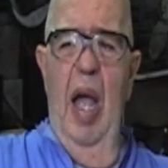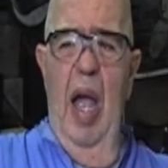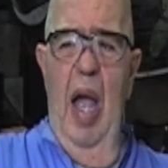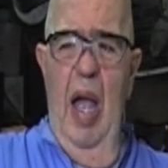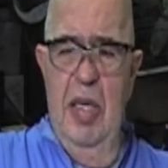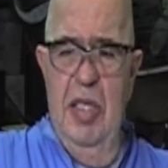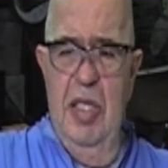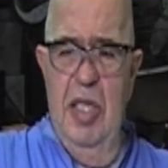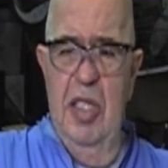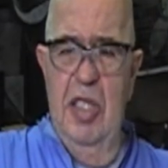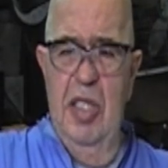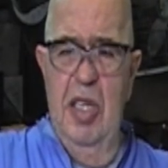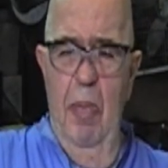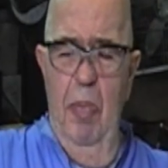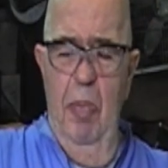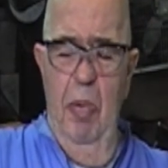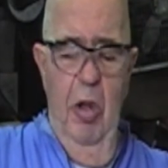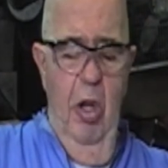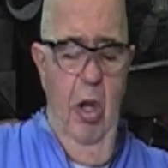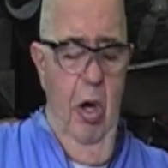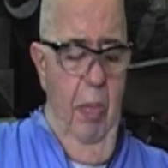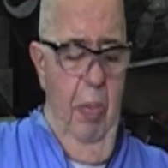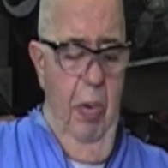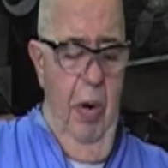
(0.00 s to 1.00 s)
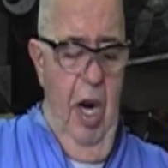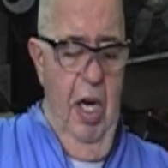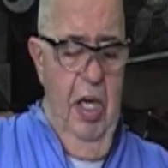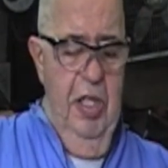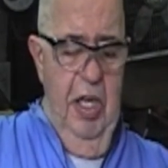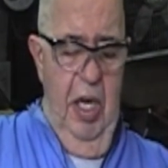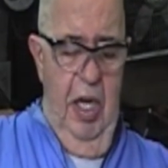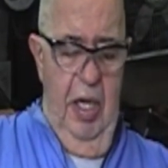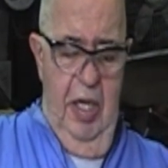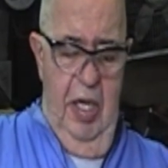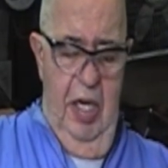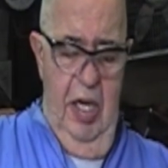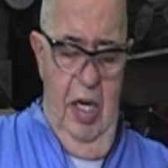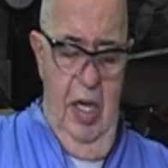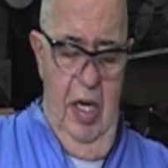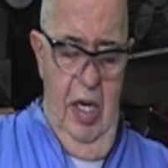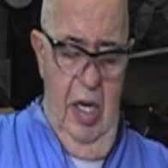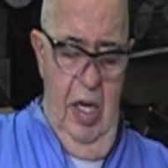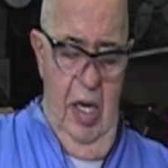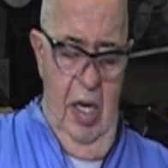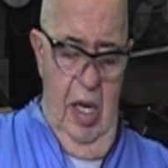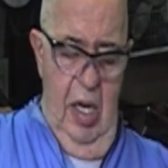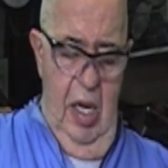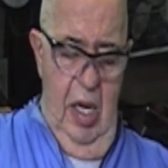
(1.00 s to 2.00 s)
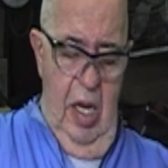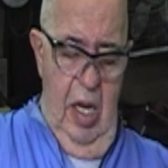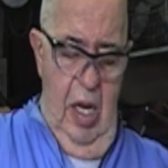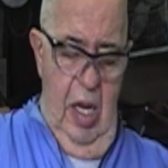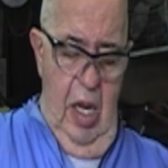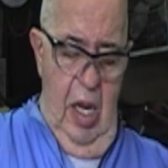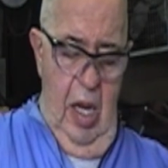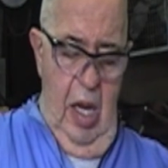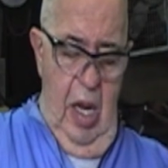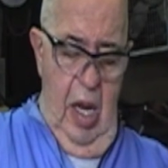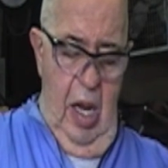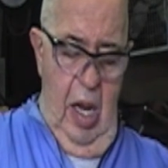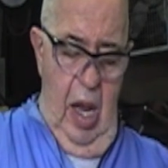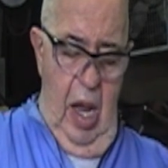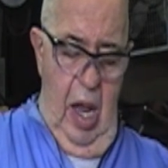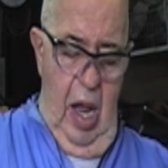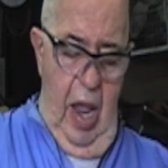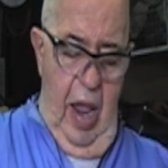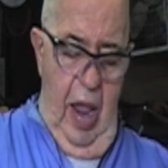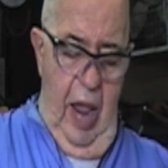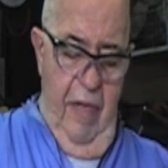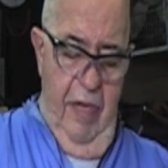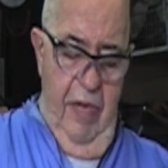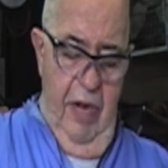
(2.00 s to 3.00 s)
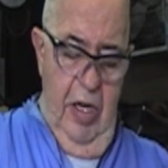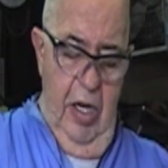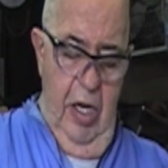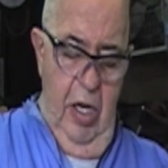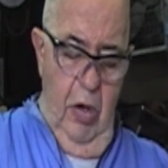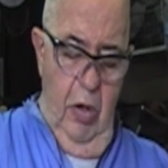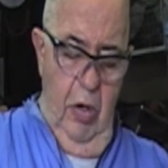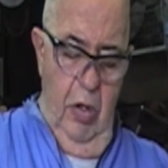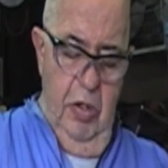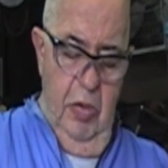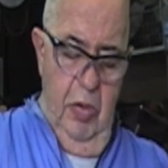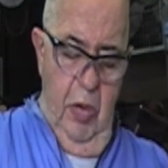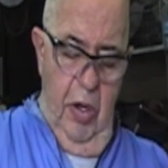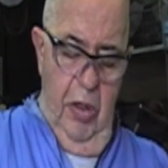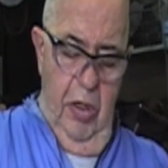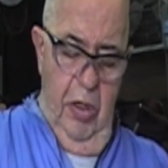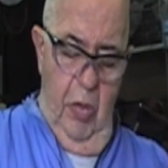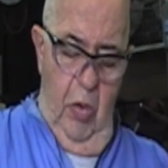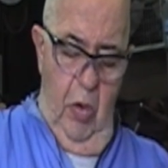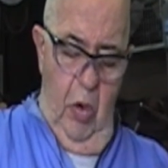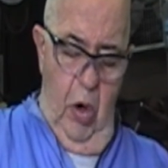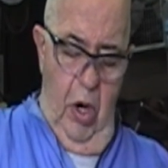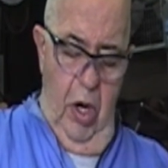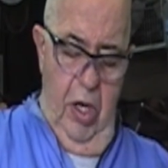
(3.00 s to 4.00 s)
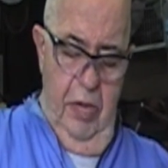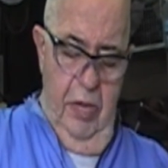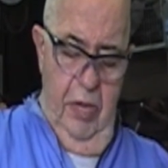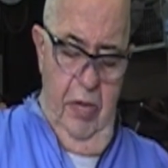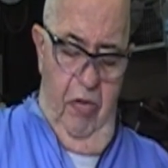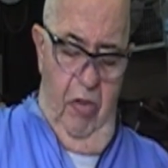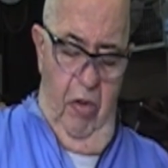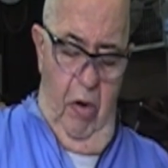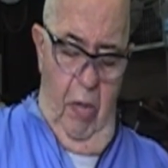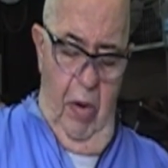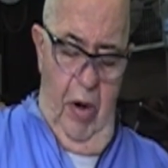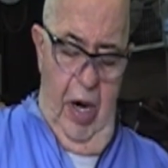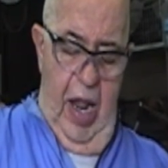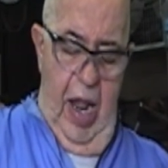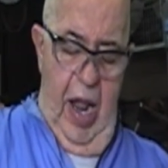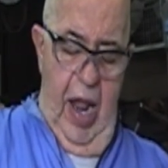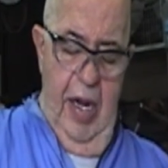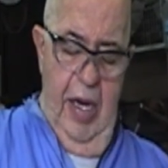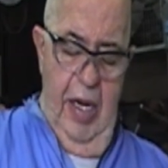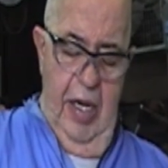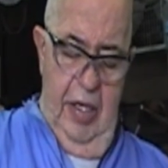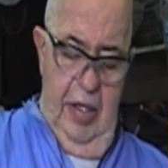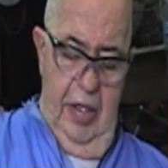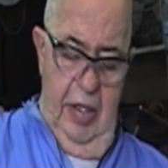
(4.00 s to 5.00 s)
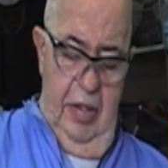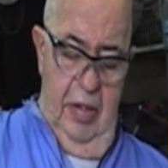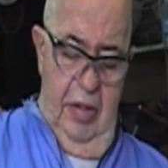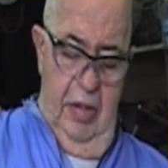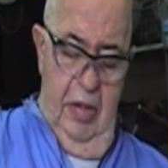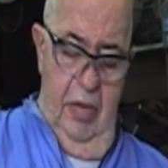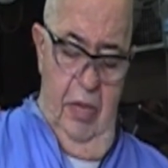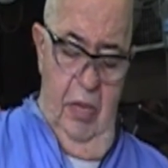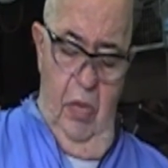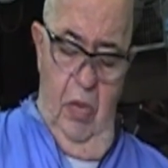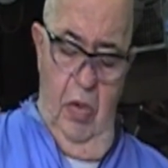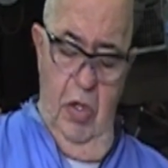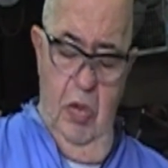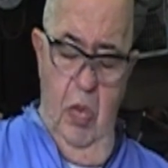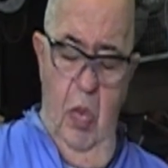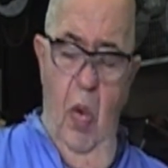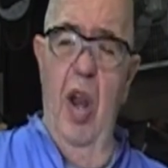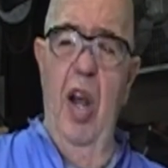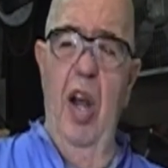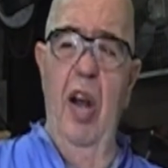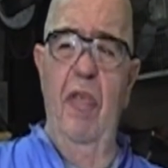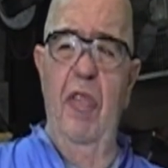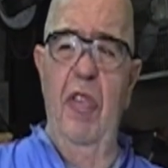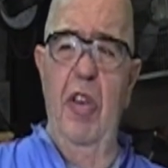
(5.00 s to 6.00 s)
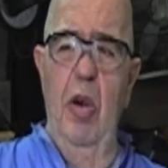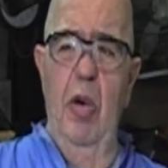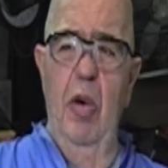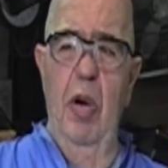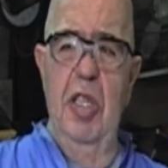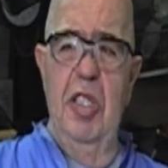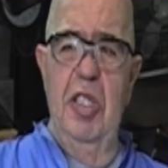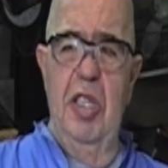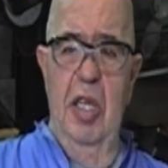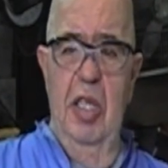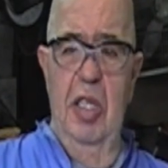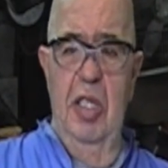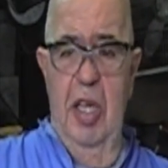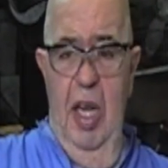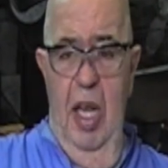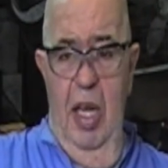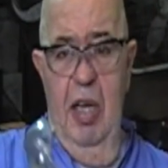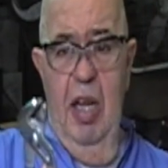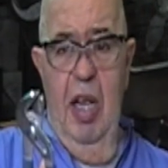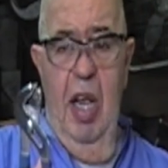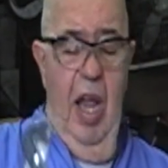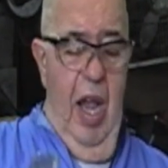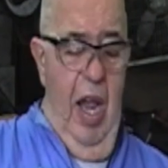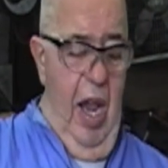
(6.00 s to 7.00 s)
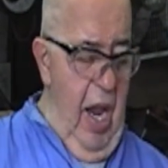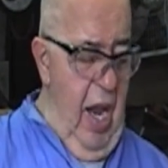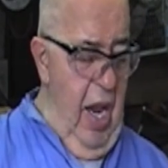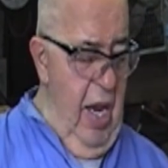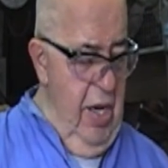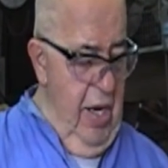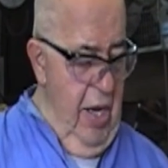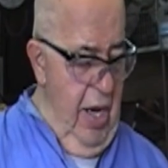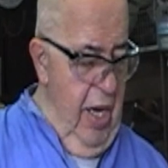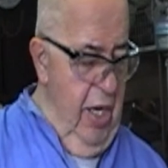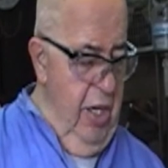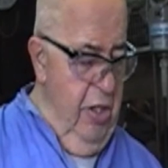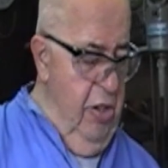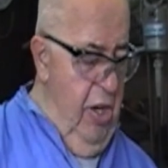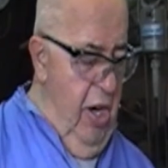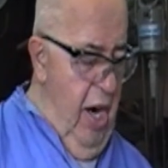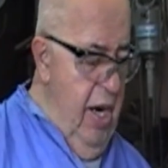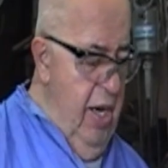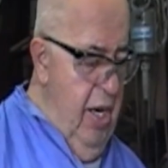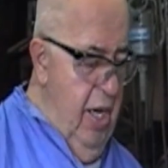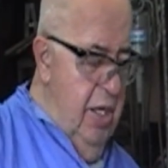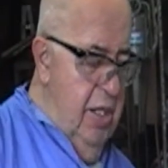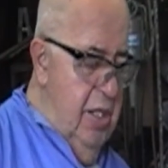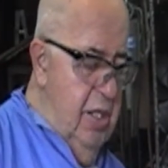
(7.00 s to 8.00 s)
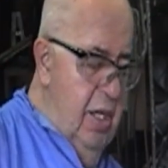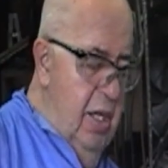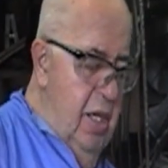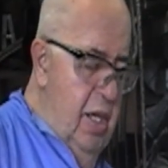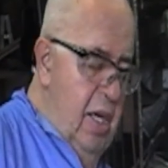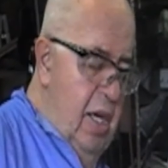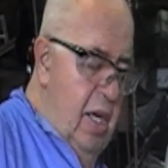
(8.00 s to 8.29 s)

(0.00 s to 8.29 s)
That's a simple little project. I have a nickel's worth of wood from a guy that was one of the viewers and said, hey, you got to try this.